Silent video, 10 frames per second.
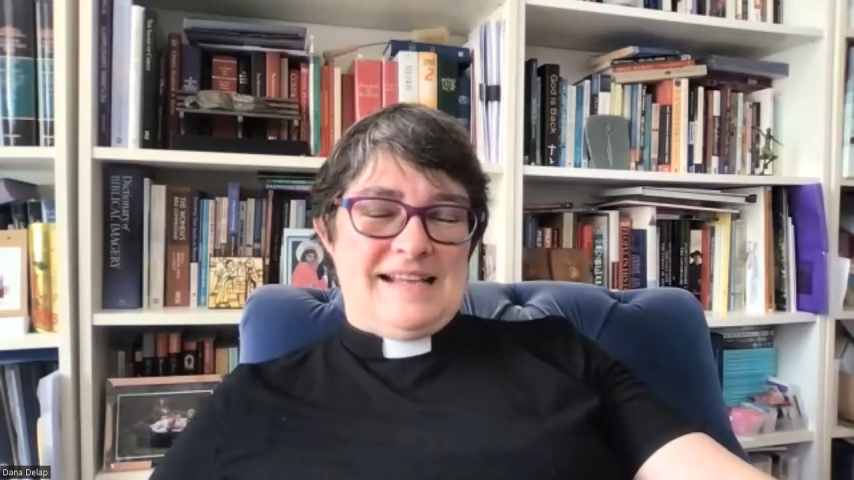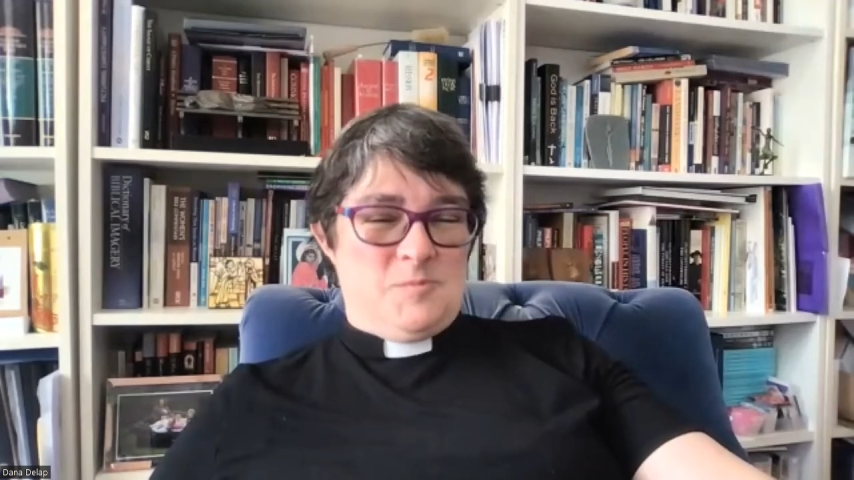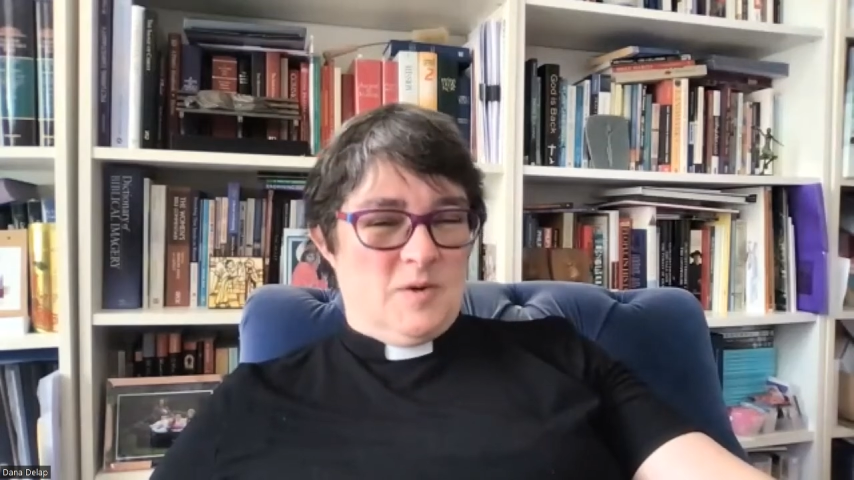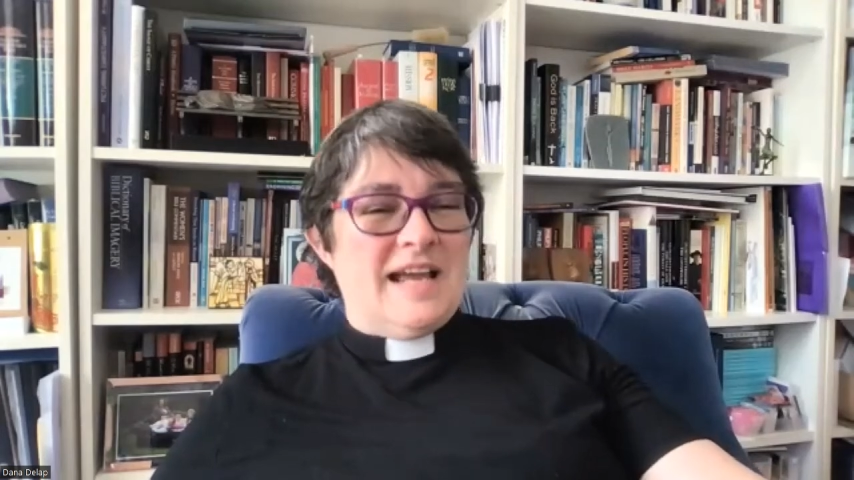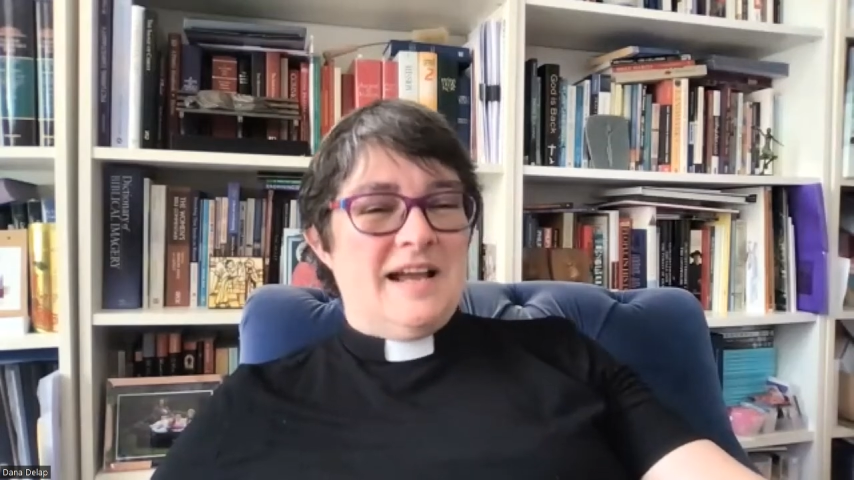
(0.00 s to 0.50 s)

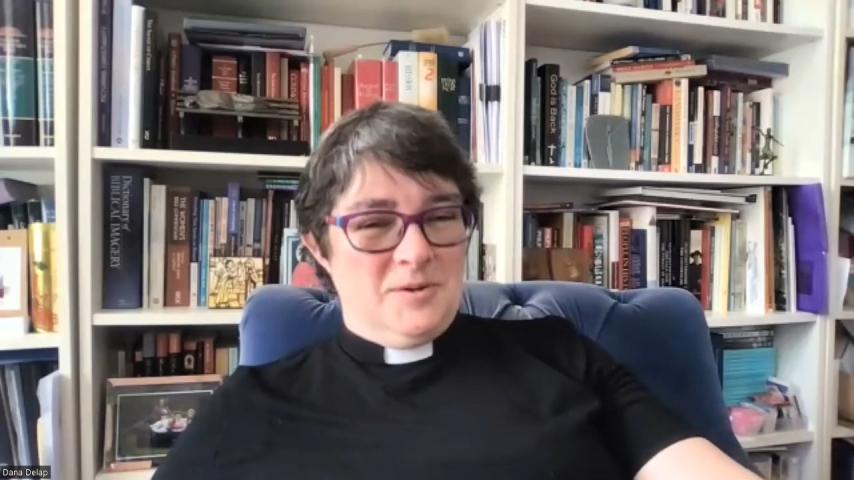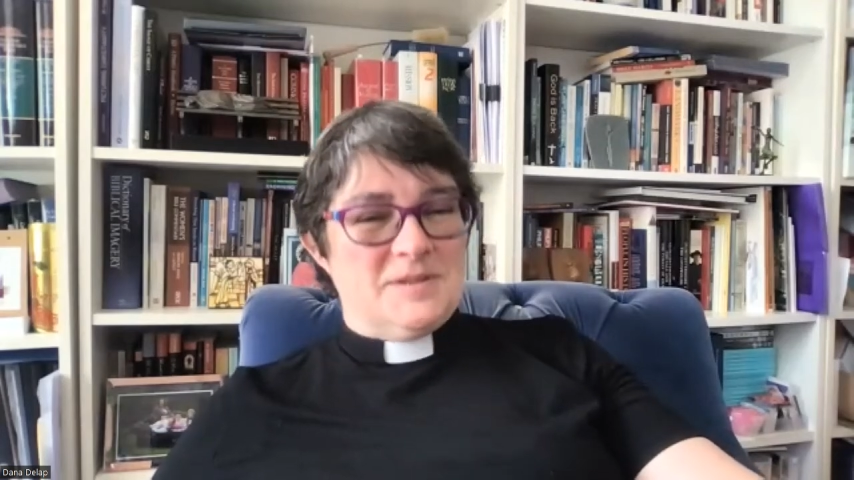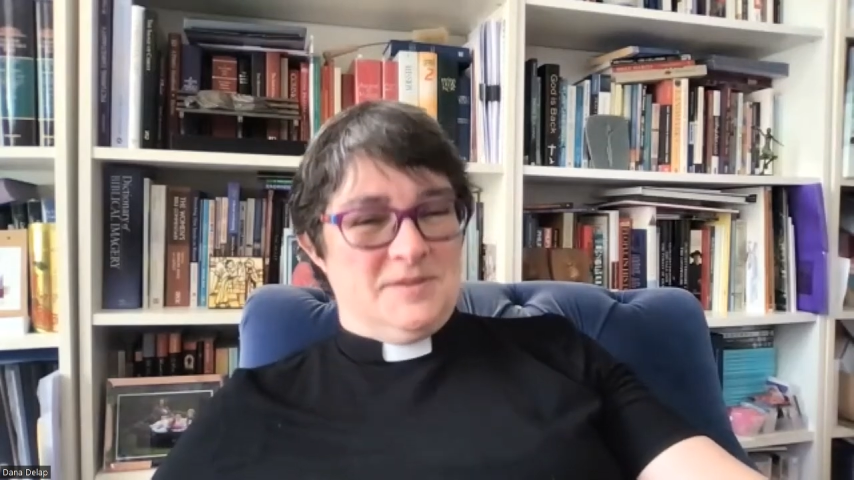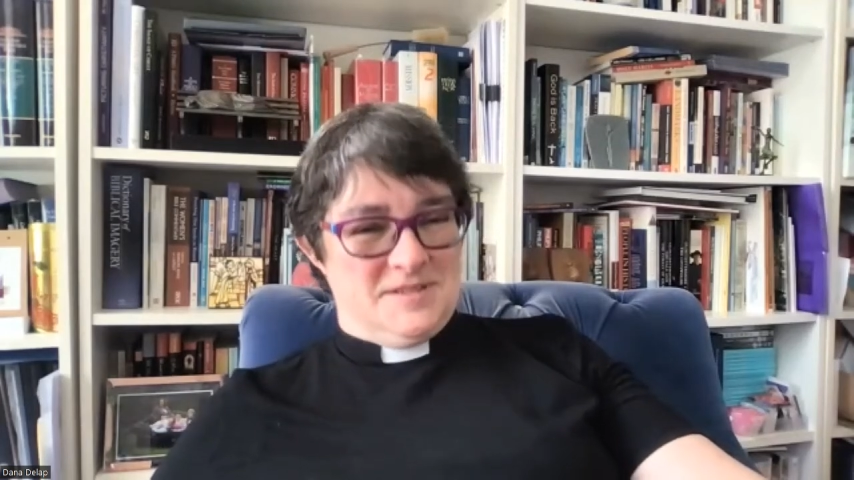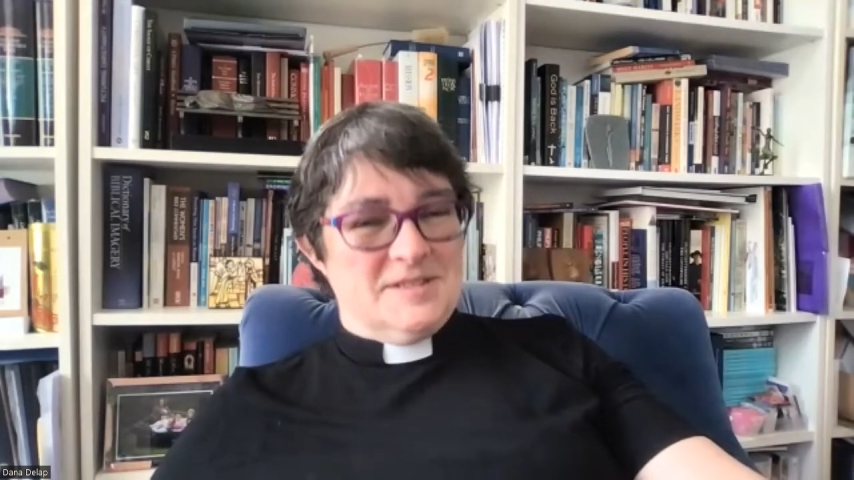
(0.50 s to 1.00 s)
what I
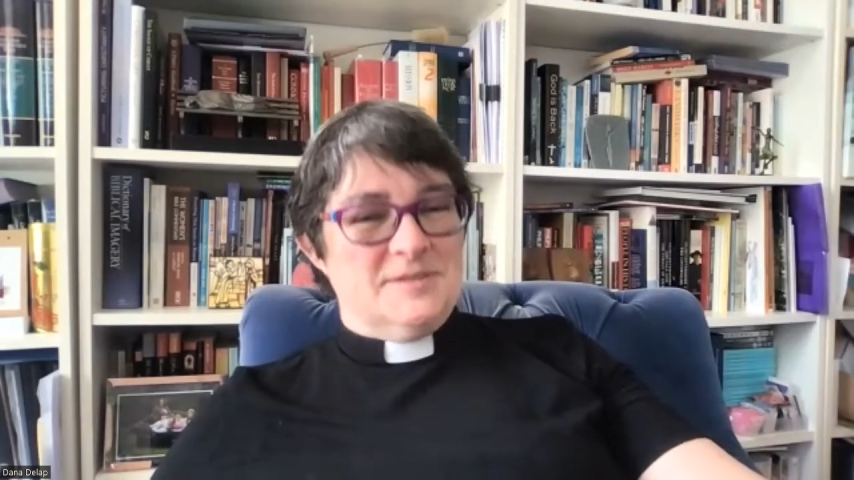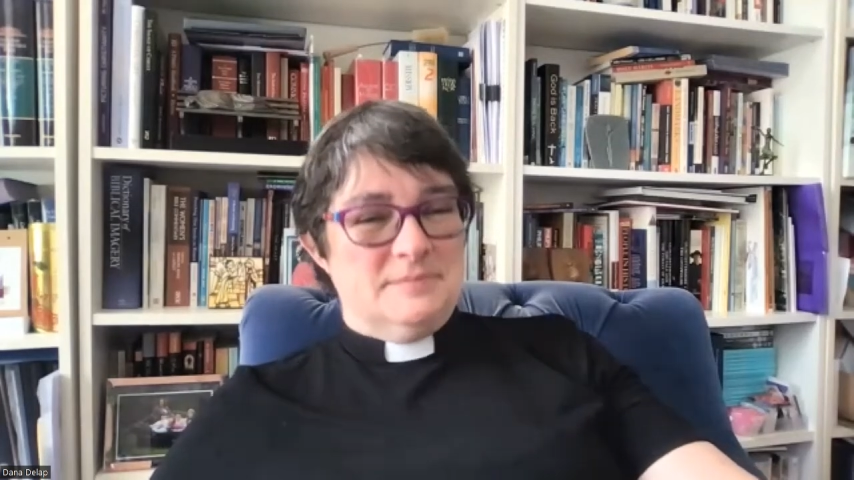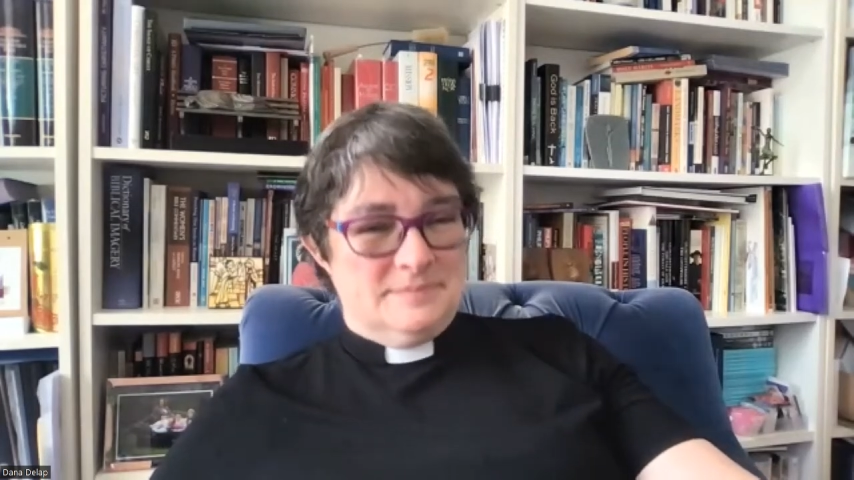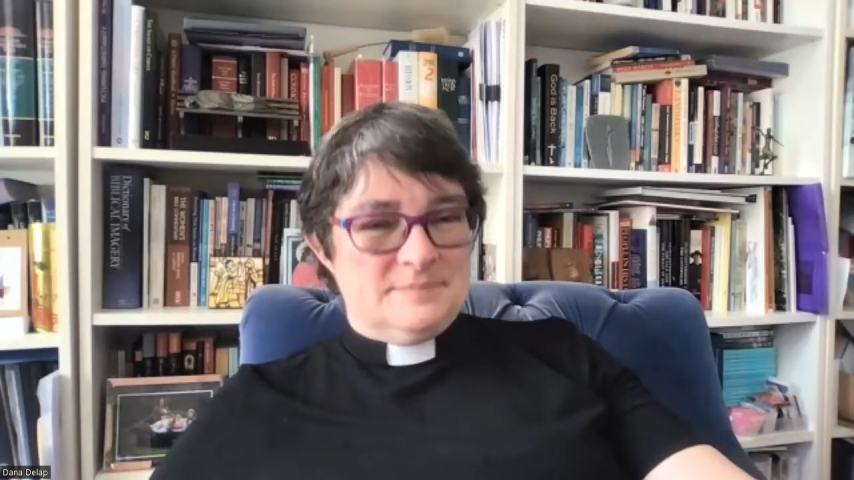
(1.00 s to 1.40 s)
hold on to,